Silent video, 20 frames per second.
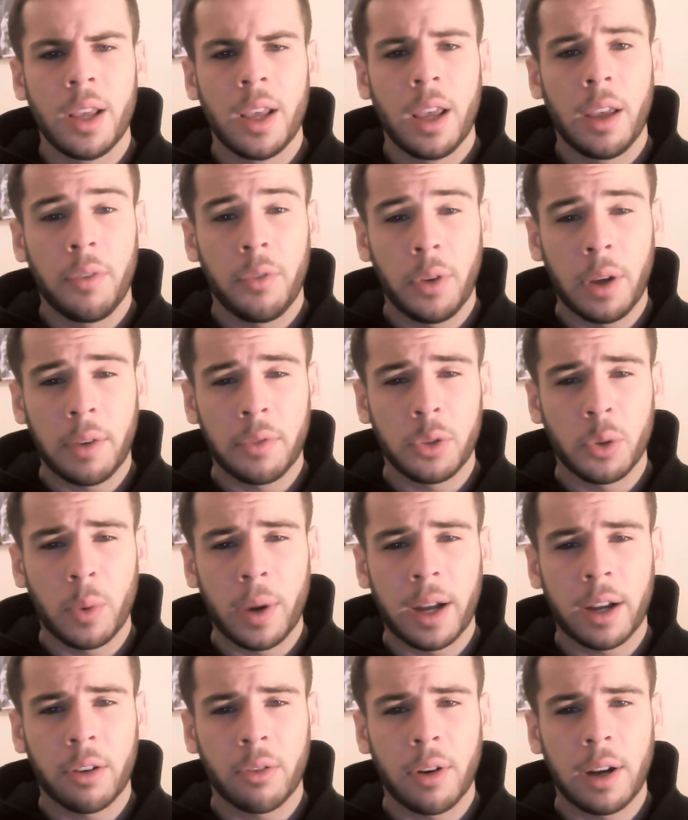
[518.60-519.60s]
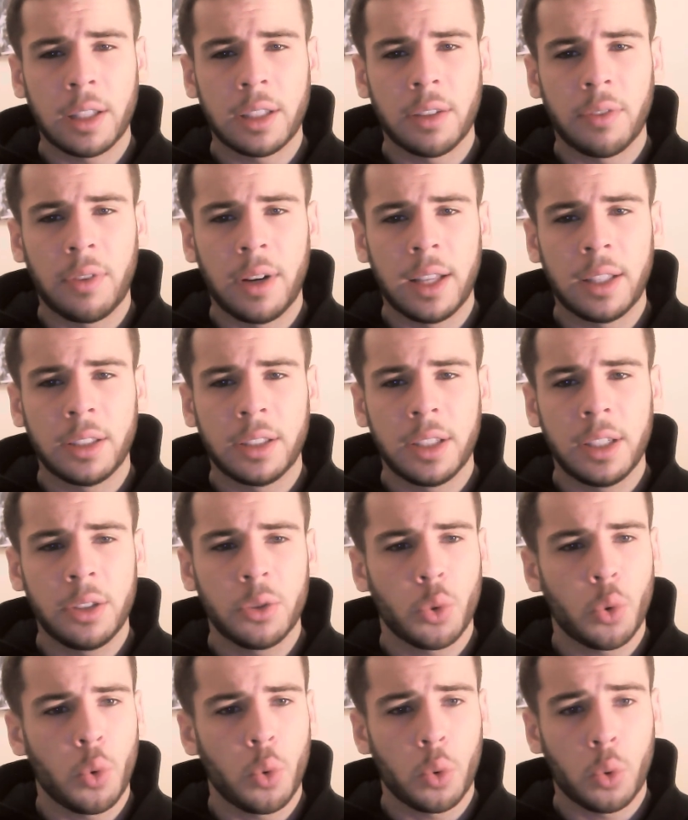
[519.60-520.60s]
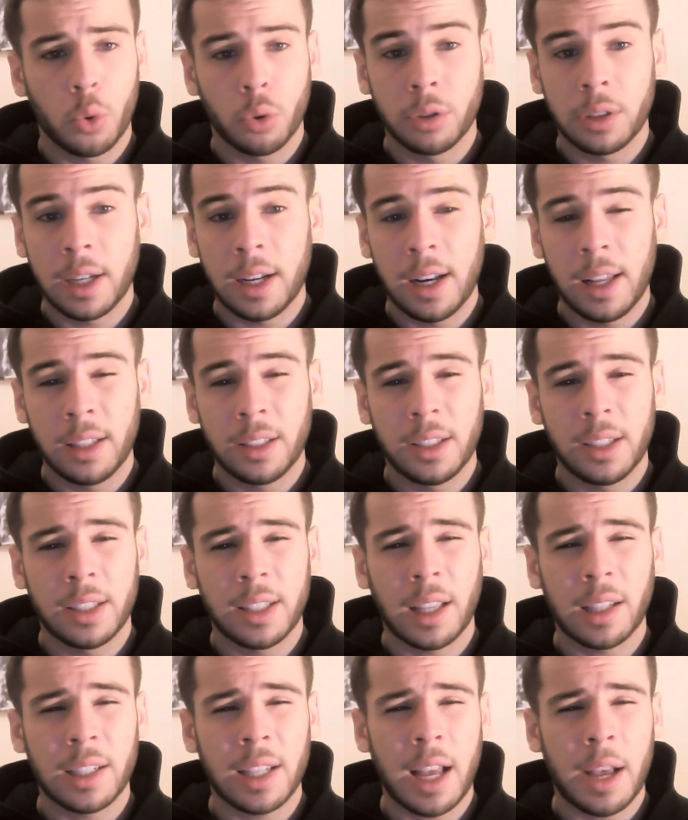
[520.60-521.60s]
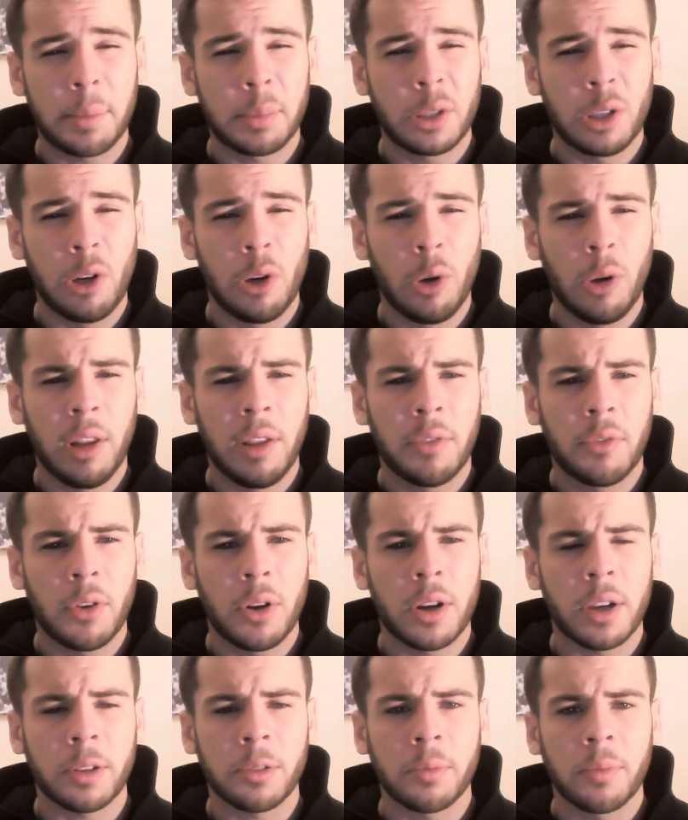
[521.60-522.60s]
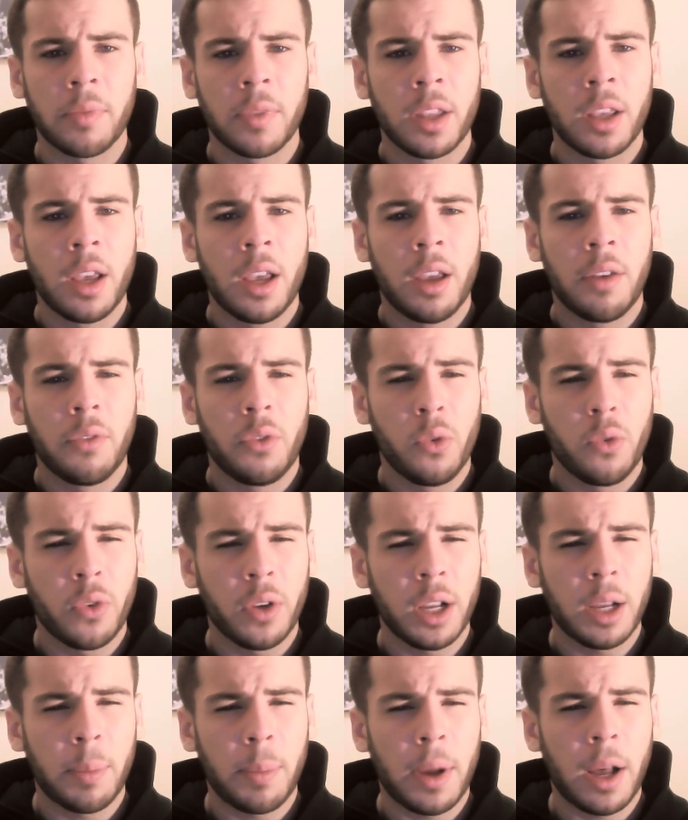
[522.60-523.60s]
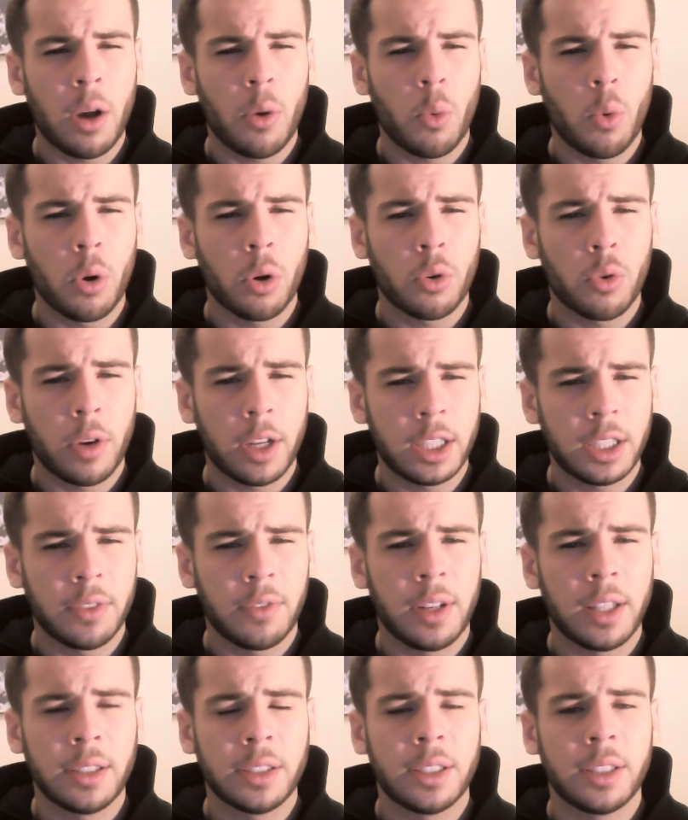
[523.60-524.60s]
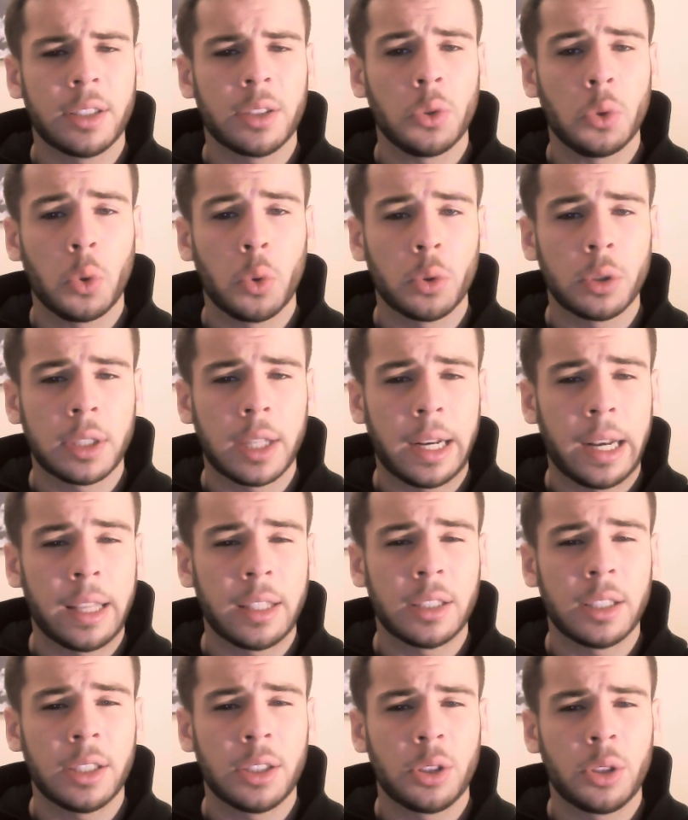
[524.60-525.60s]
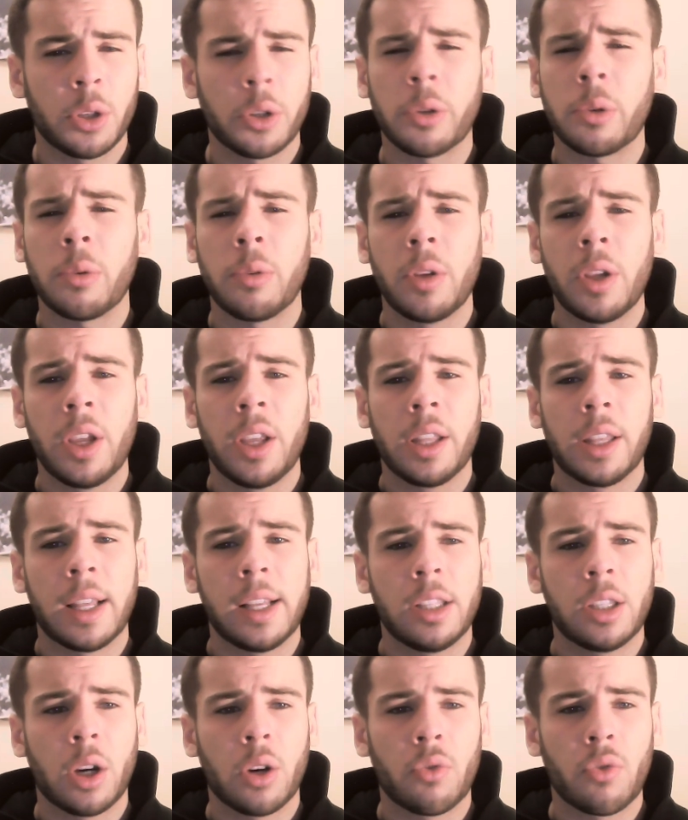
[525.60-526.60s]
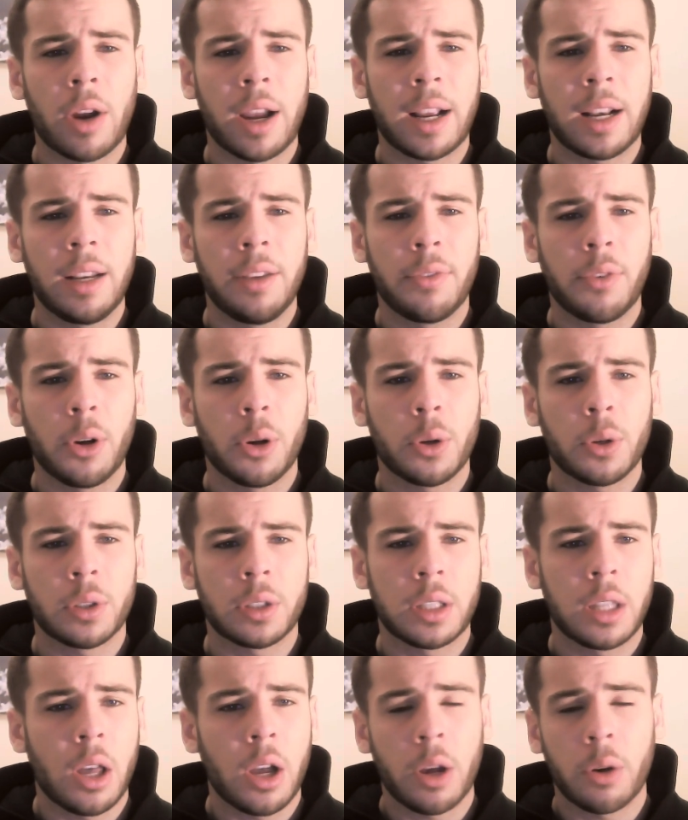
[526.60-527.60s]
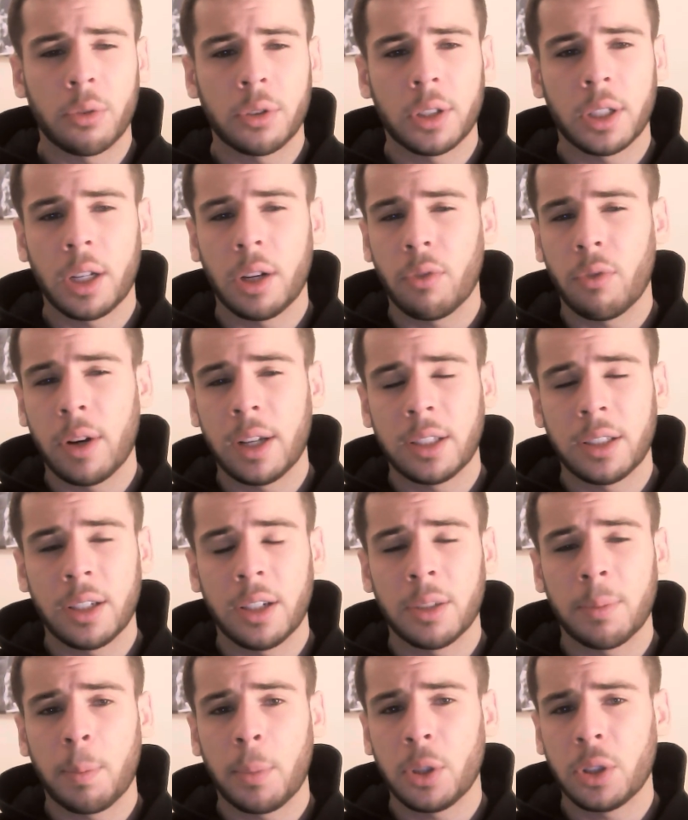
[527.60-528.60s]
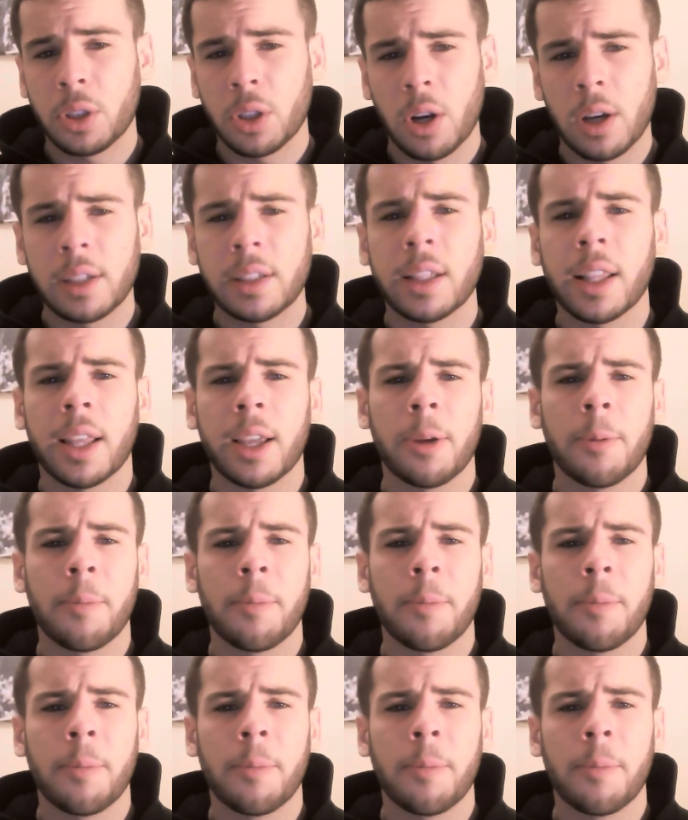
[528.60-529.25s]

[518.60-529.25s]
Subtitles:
If you have to wear corrective lenses or contact lenses, that's absolutely fine. If you think about what corrective lenses and contact lenses do, they directly focus light onto the retina precisely,